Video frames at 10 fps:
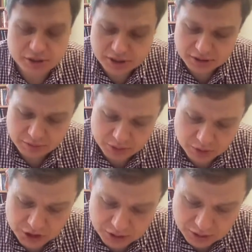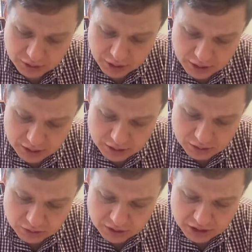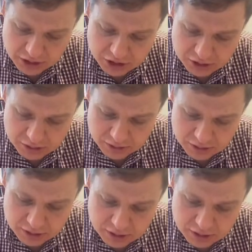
distribution, and so stationary